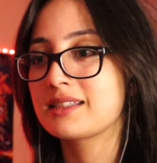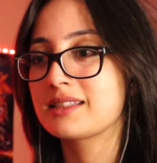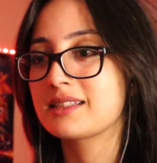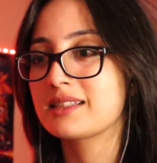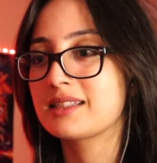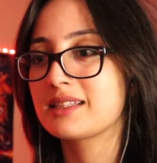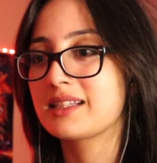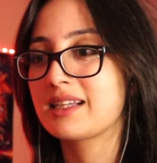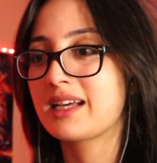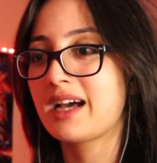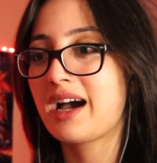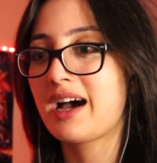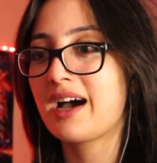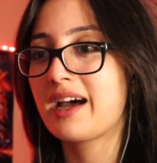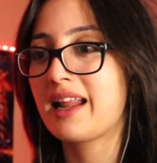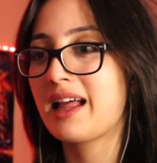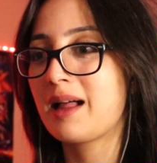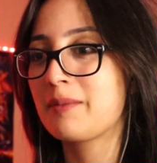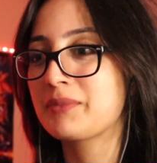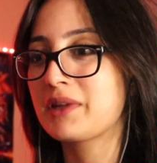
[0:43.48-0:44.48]
I've always
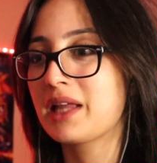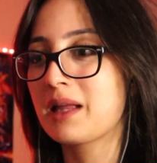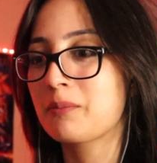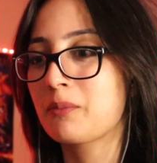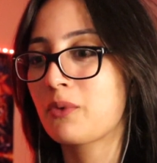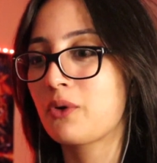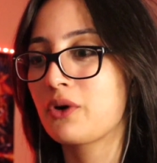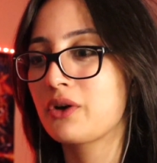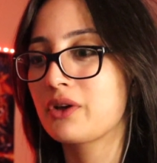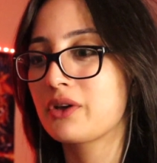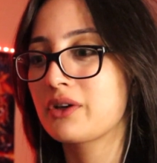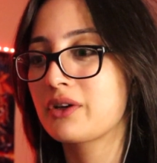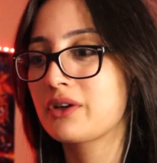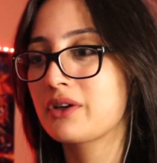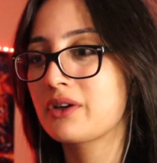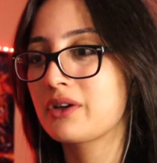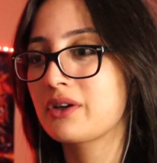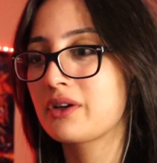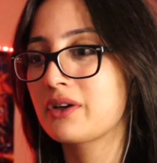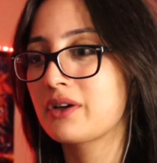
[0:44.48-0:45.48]
God help that boy. In
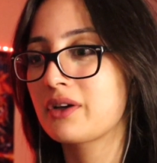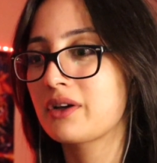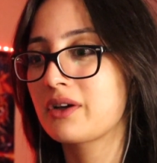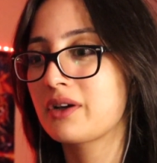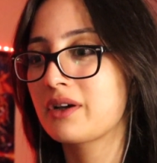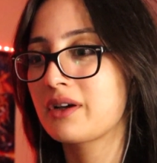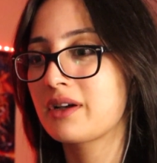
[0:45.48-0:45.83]
the one.